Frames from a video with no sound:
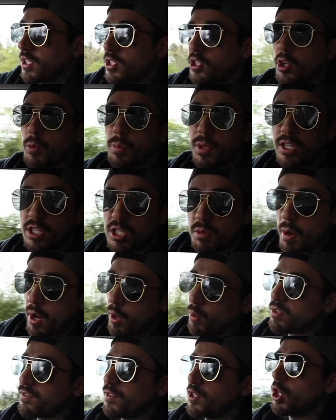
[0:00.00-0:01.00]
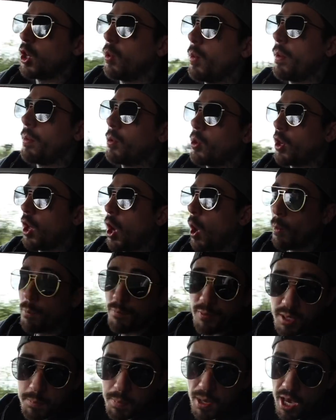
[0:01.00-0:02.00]
This is going to be in tomorrow's video where we're going to
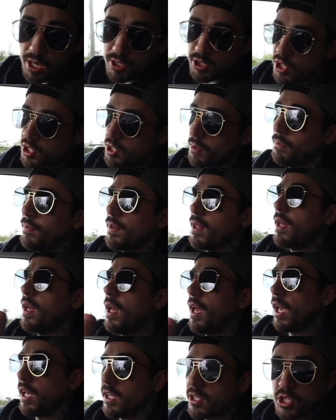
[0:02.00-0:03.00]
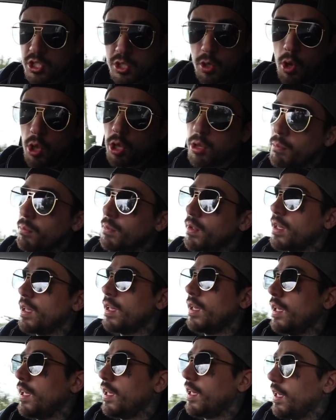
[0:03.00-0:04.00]
hopefully purchase them, install
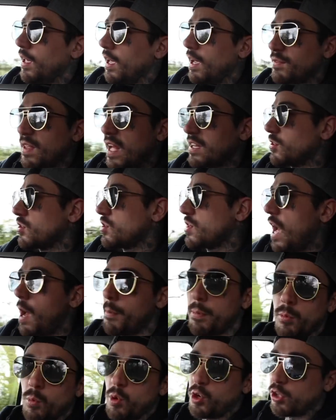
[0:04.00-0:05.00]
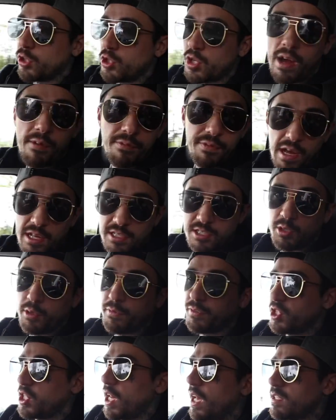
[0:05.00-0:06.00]
them. If that doesn't happen, we're going to try and find
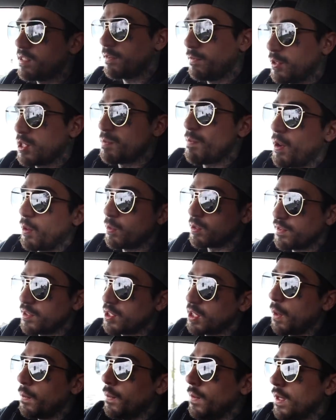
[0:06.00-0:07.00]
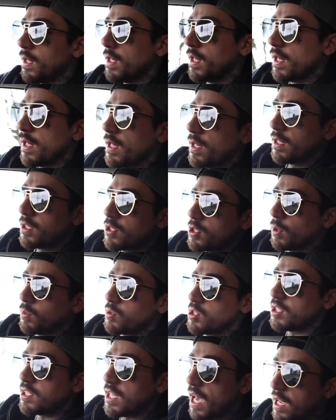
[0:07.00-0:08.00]
another set for tomorrow's video.
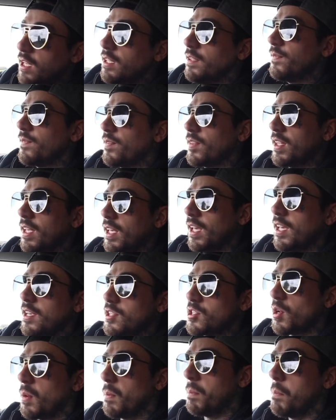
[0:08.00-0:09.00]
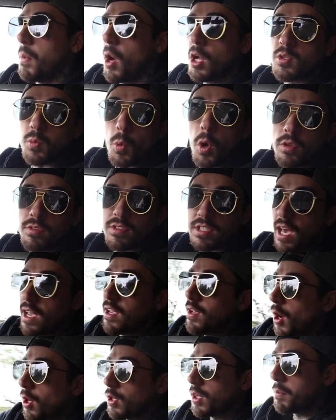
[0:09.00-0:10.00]
So today is mod 1
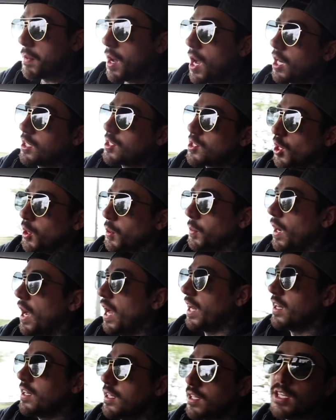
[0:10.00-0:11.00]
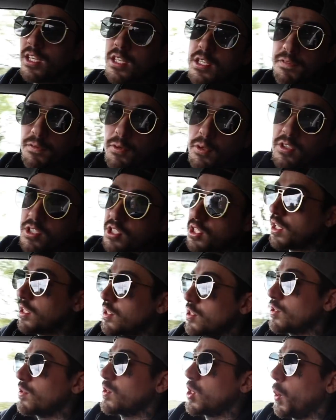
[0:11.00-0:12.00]
day on the Mark II and it needs front
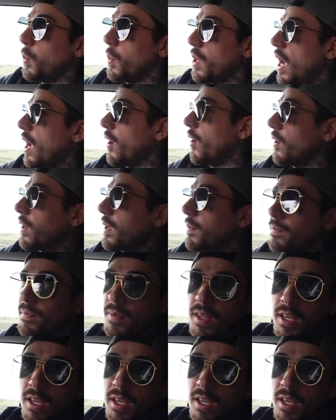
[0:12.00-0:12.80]
seats, so we are on it.